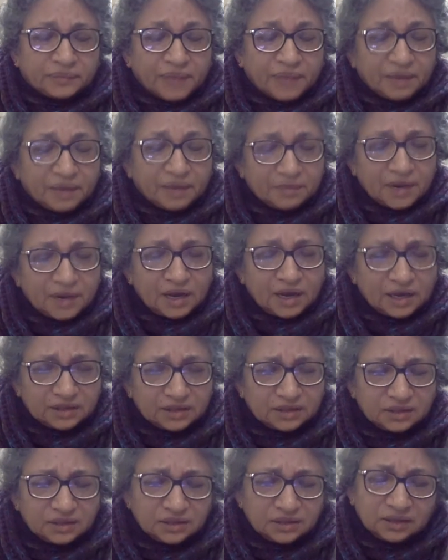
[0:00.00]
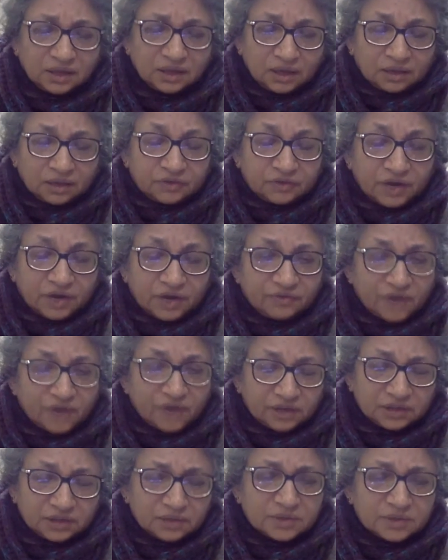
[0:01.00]
And my other
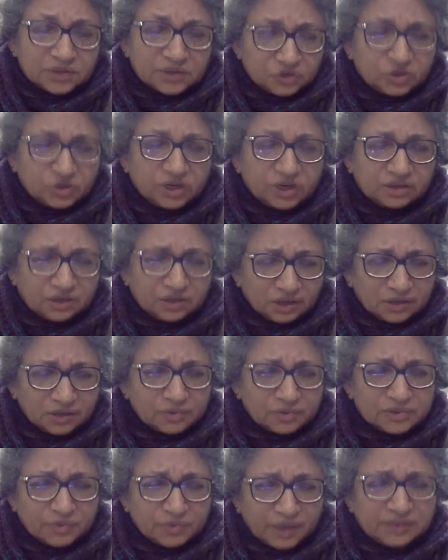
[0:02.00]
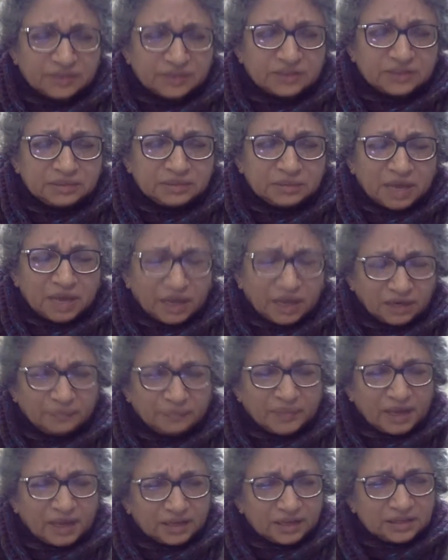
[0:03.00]
grandfather was a trader. He was a wealthy man,
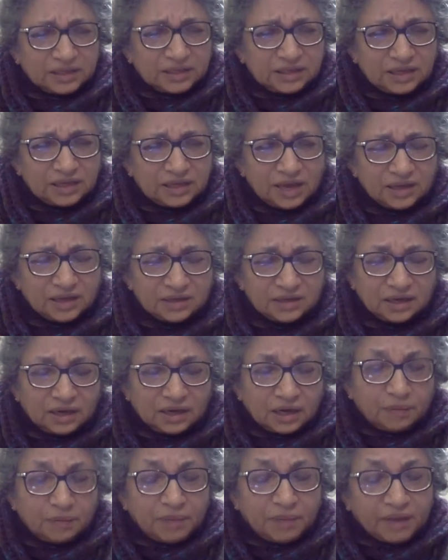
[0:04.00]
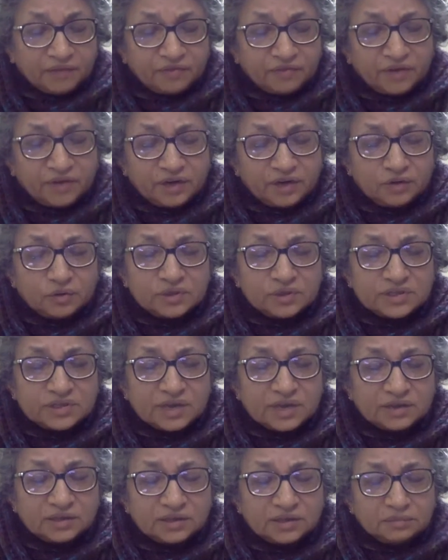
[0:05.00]
and he had a pen friend who would
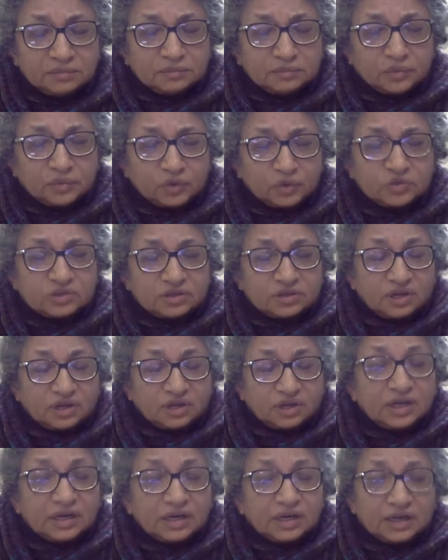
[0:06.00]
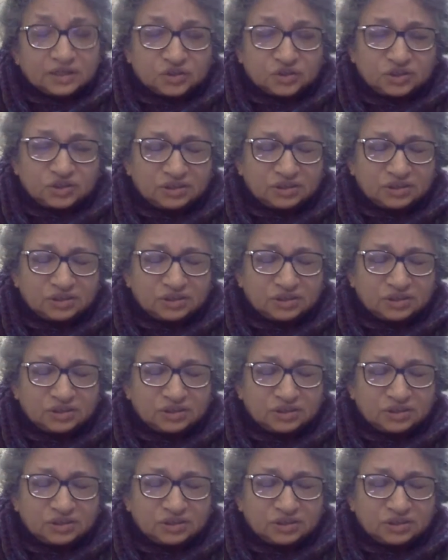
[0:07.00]
send him books in English.